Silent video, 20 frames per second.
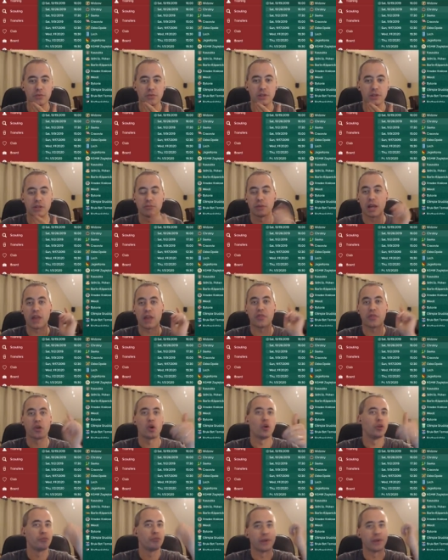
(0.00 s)
We, we got the
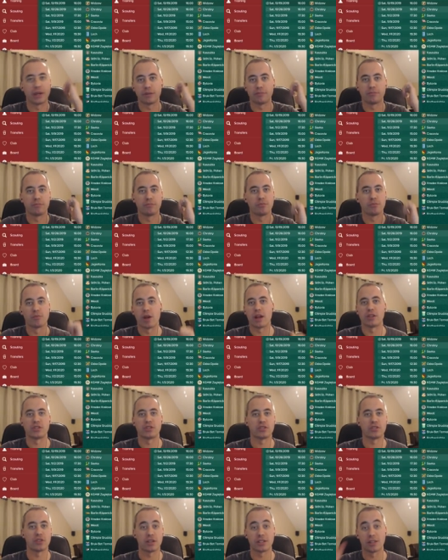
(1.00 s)
goal, and we ran
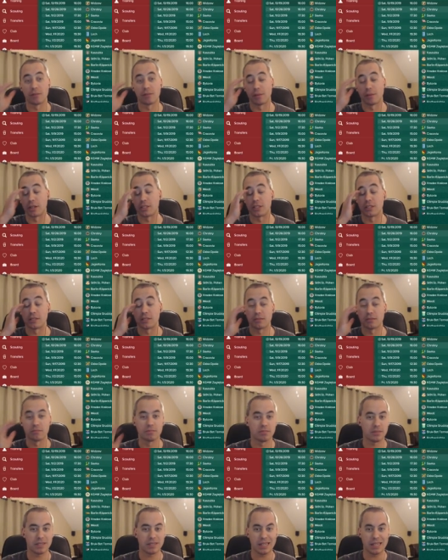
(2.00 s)
straight to the buses.
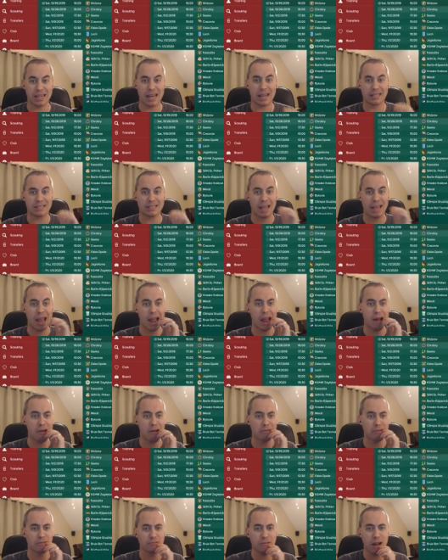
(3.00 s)
Get out of
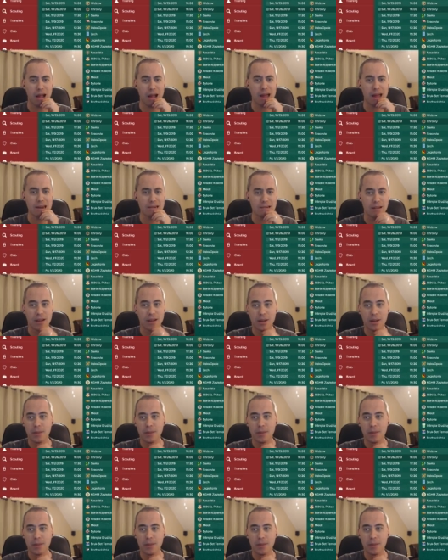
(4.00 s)
town, run!